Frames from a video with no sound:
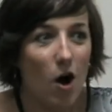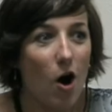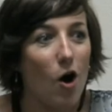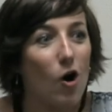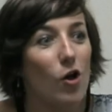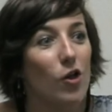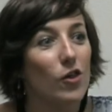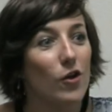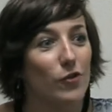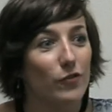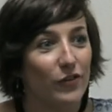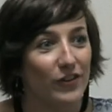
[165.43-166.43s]
all
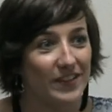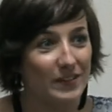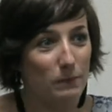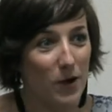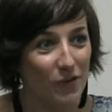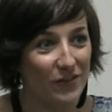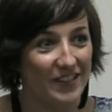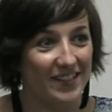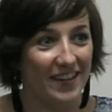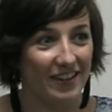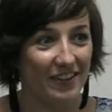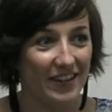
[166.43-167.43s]
over his pelvis
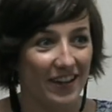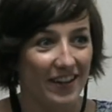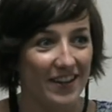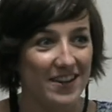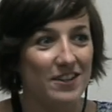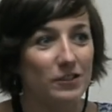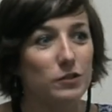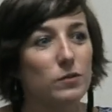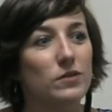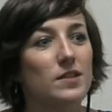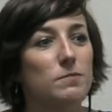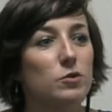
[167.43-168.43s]
area. So it
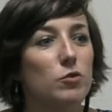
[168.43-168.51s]
was some